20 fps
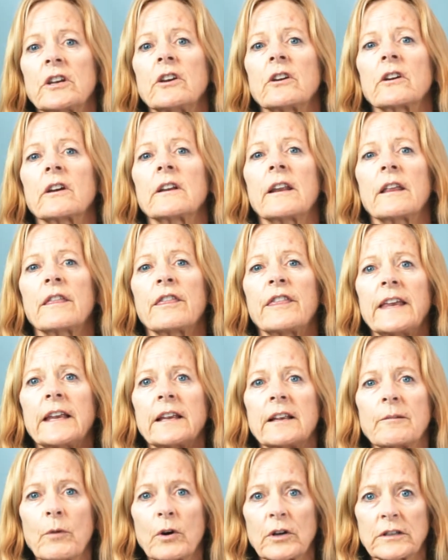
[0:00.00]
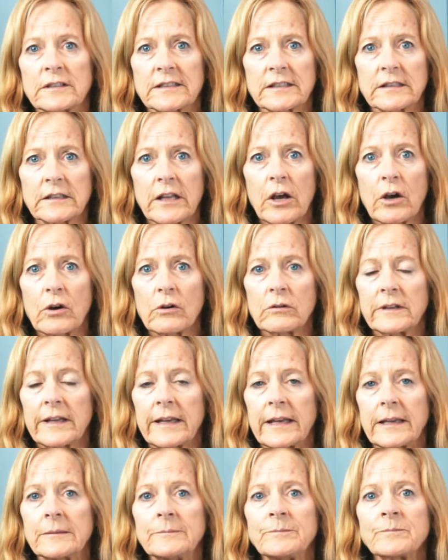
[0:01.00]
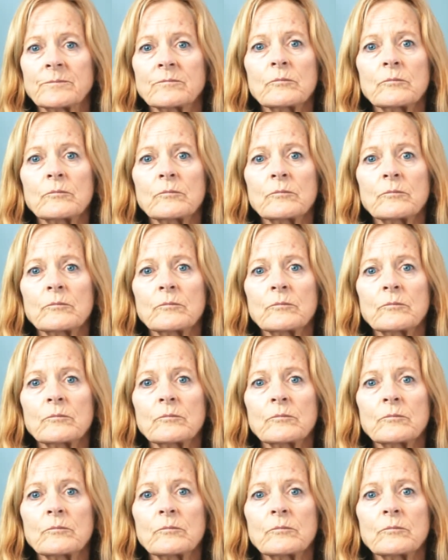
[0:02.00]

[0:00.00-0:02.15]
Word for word: You're going to think more slowly.